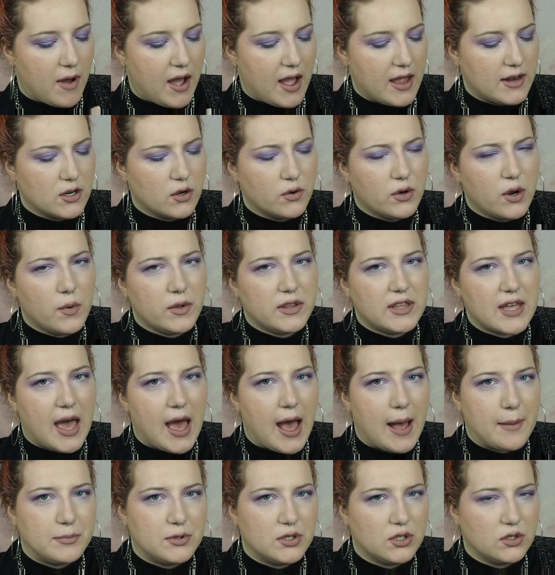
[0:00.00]
I don't know what the
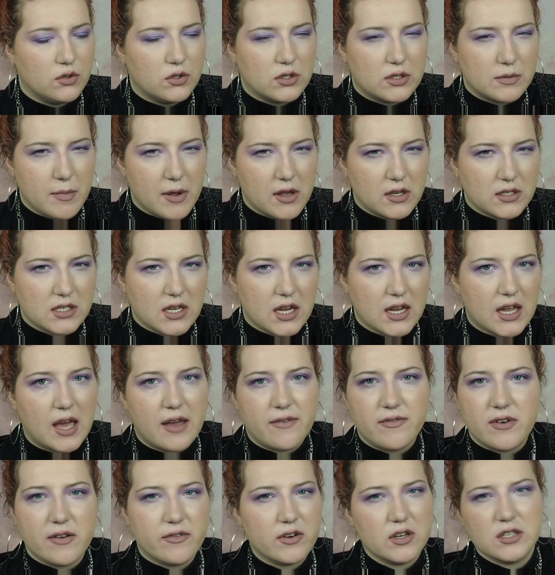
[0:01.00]
Absolute smells like.
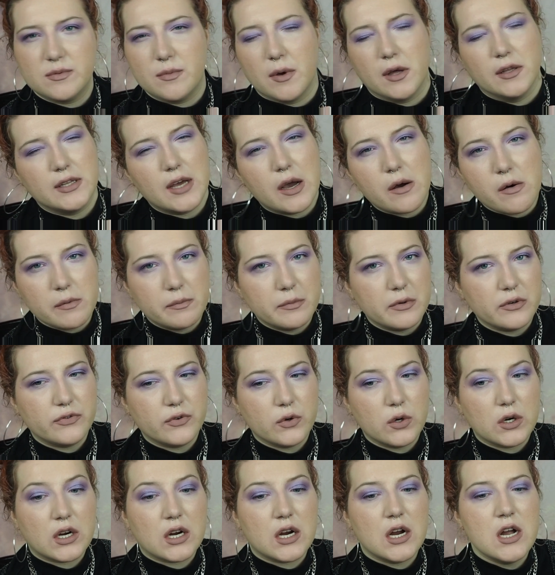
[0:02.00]
I've never smelled that one
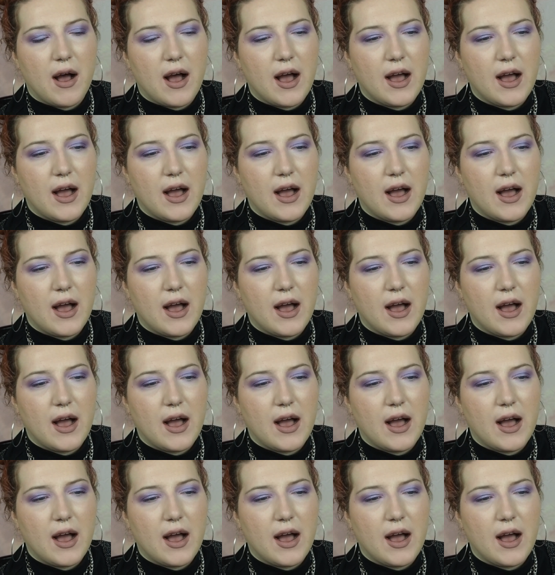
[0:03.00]
before.